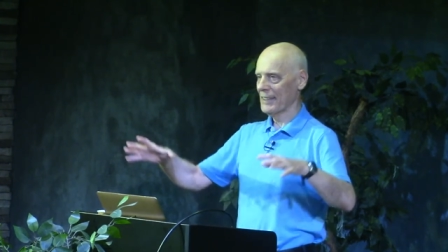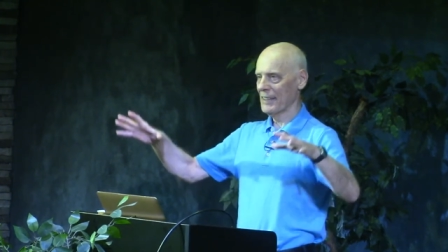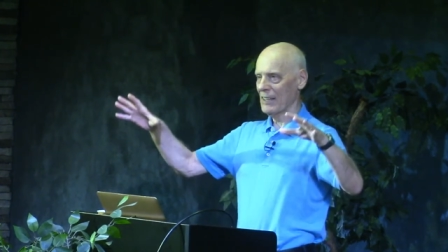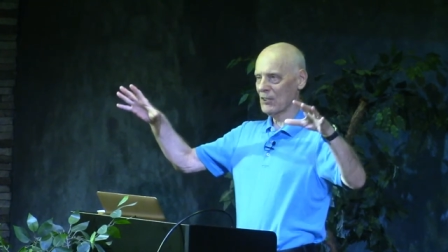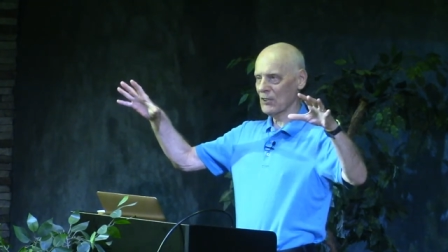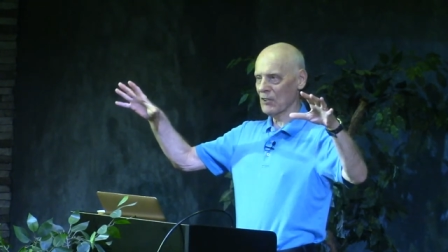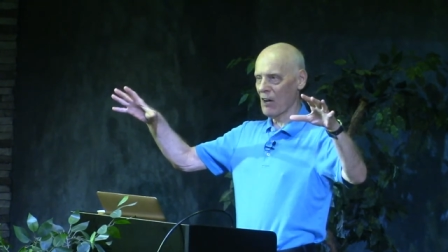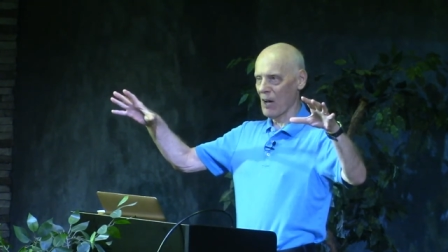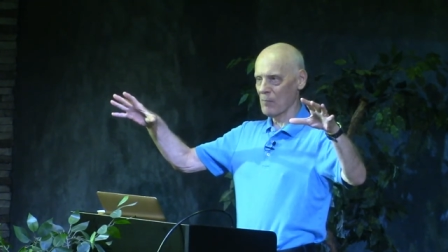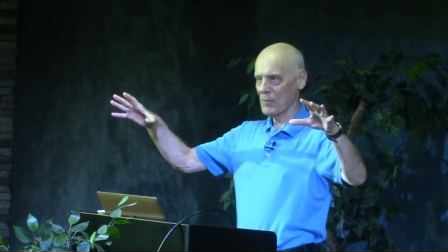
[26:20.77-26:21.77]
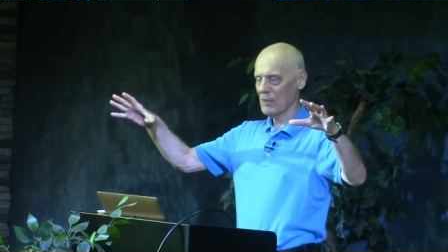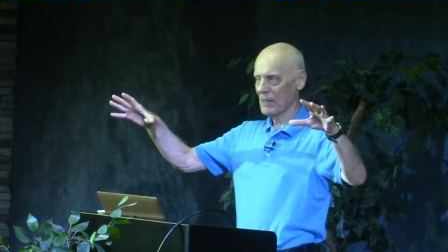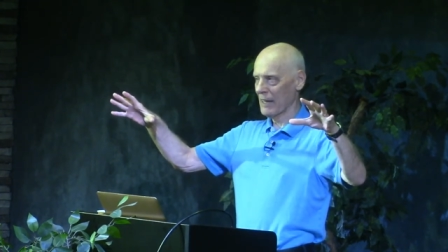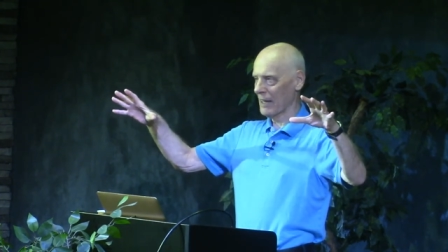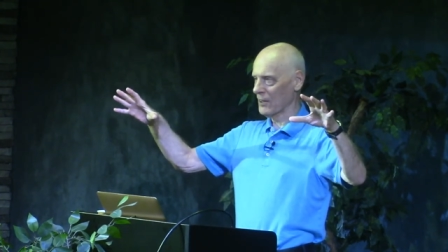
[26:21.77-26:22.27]
they stop
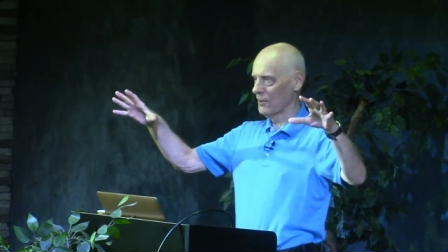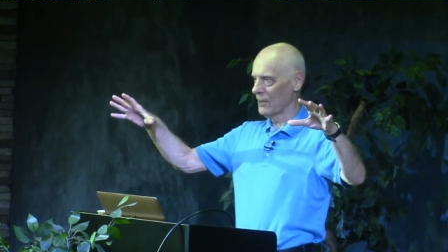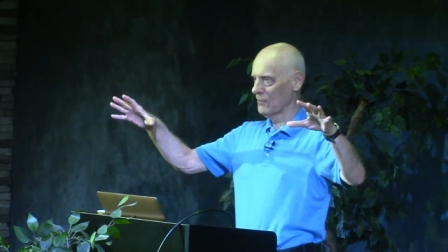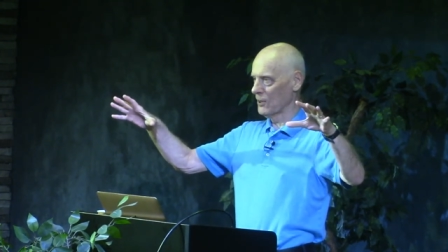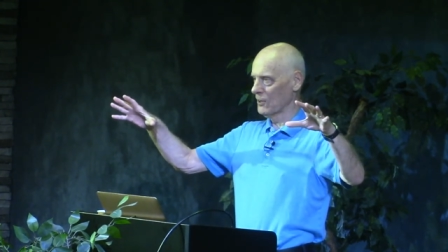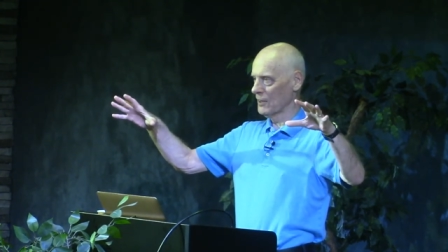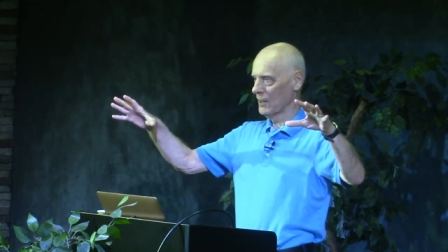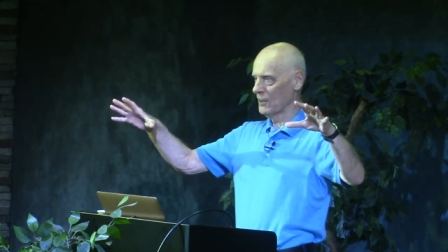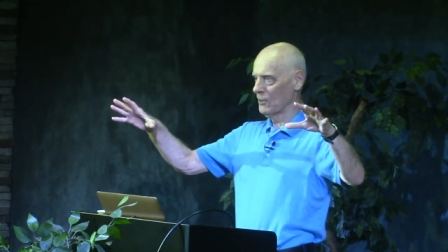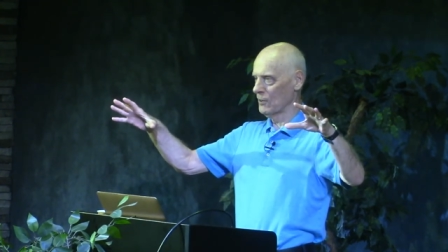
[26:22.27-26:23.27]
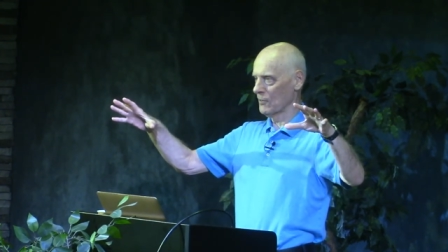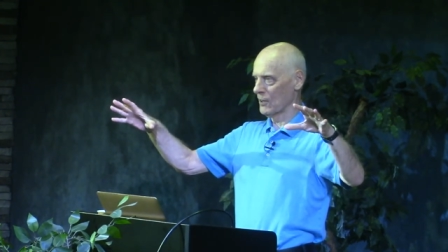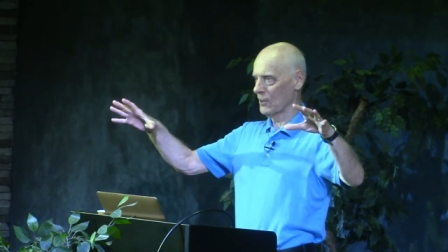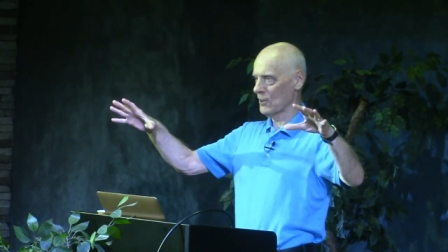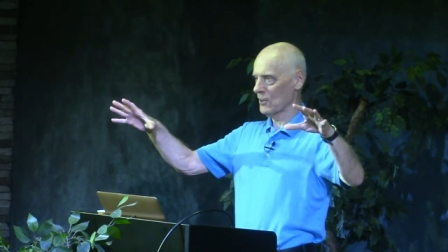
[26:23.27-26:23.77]
at the level of the
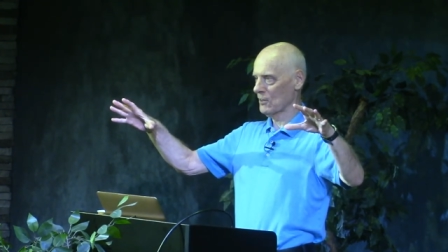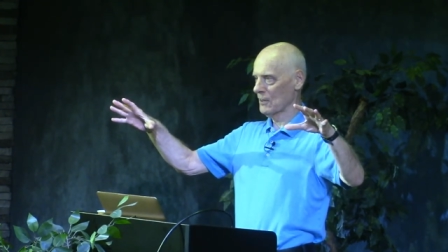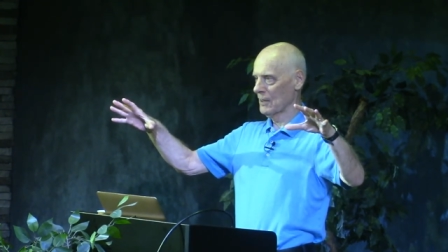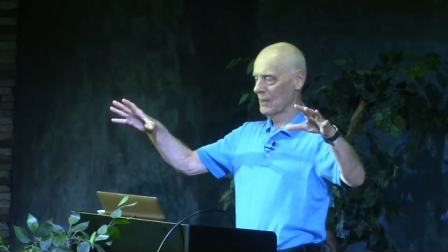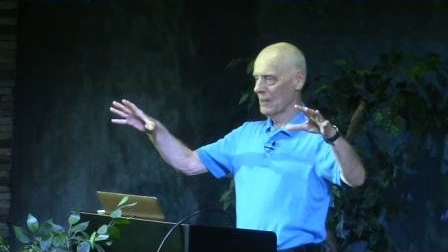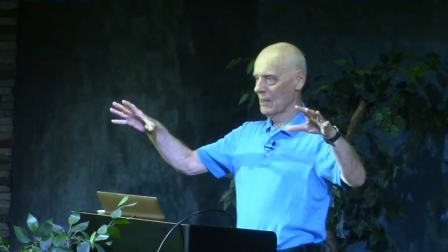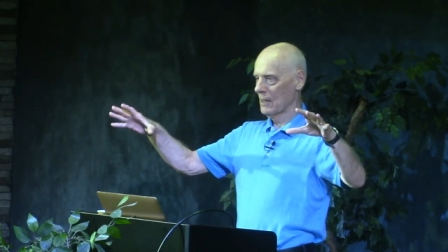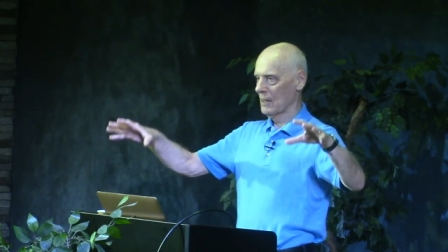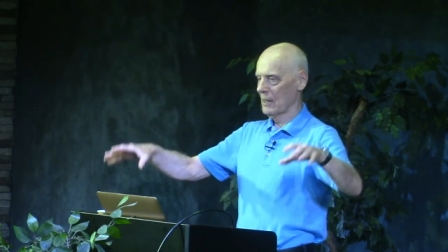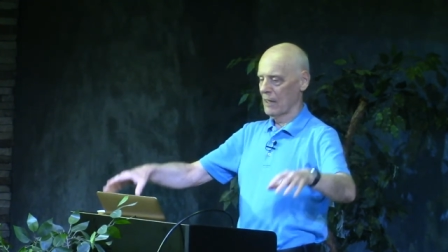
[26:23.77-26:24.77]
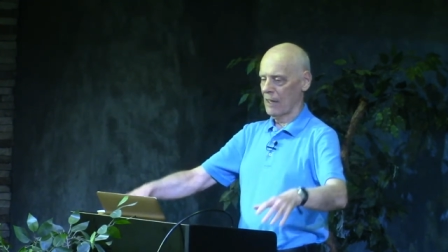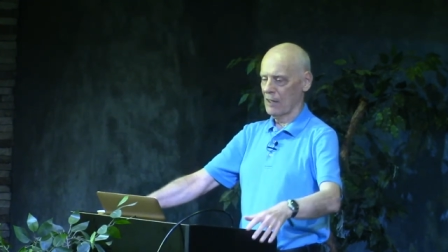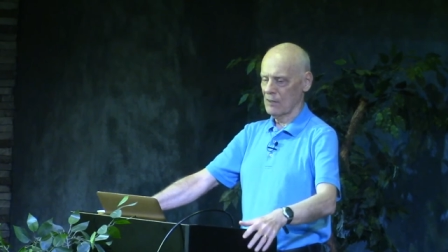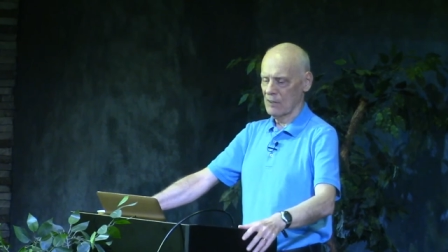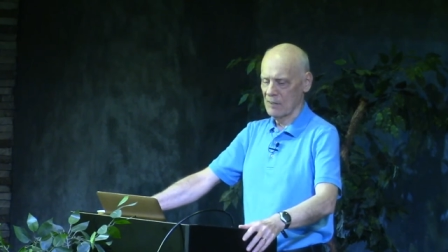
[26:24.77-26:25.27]
universe. And